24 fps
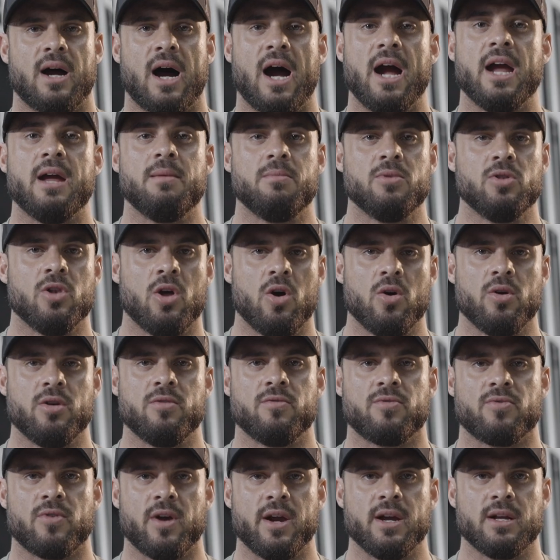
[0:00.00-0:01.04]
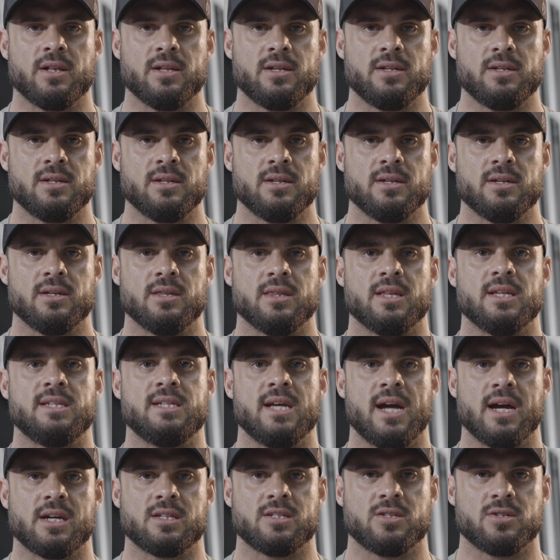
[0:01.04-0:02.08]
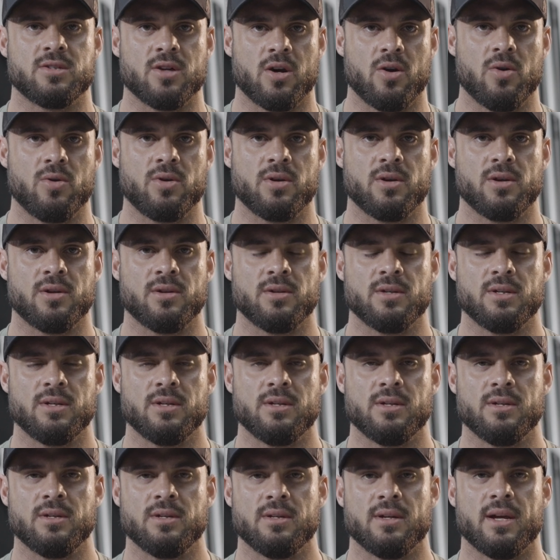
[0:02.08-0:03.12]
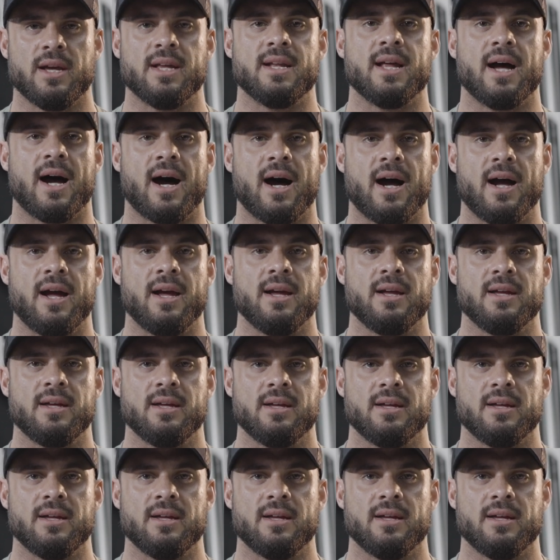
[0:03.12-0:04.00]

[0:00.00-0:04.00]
I am Logan Franklin, the Texas Oak, and I